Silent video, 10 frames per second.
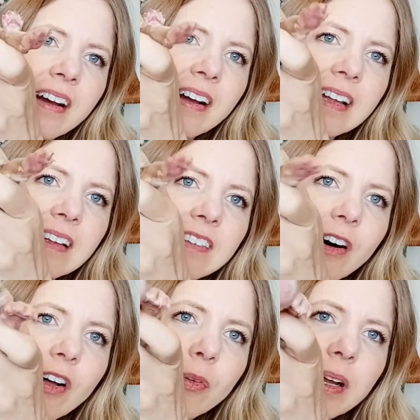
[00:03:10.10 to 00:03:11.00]
He's
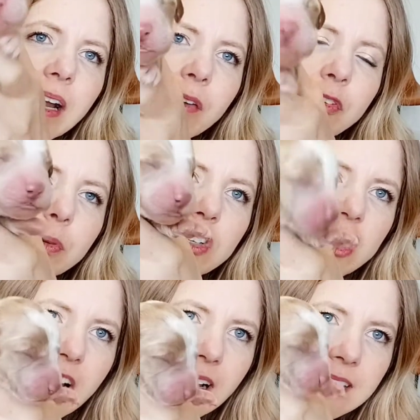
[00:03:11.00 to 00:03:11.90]
all the way down through his
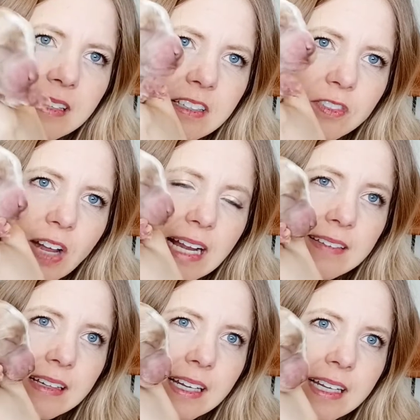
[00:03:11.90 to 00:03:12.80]
chest, his face,
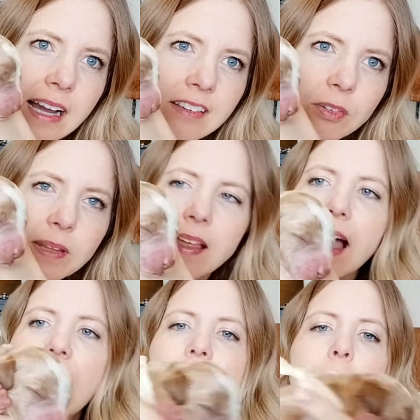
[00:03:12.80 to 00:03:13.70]
it connects with the
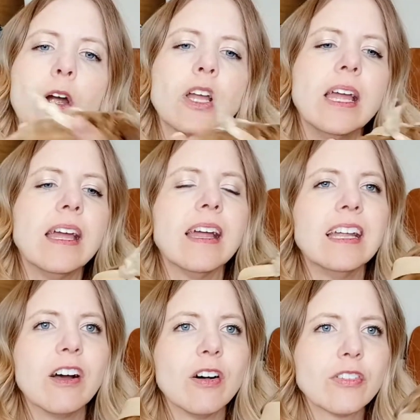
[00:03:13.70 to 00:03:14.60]
head marking, and
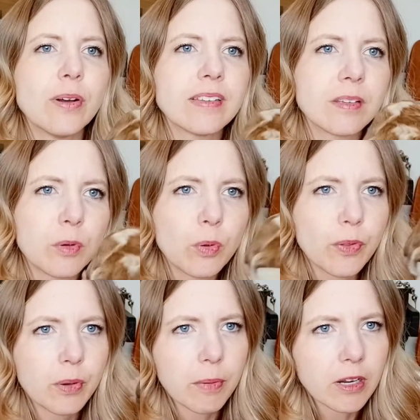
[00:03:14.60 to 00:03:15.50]
he also has some cool
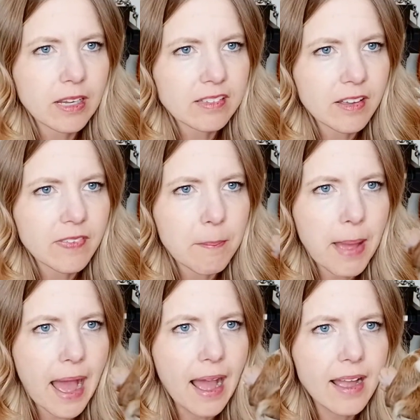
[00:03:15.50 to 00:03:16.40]
little markings on the
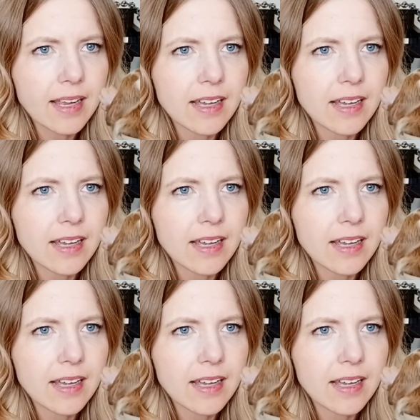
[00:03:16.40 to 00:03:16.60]
back.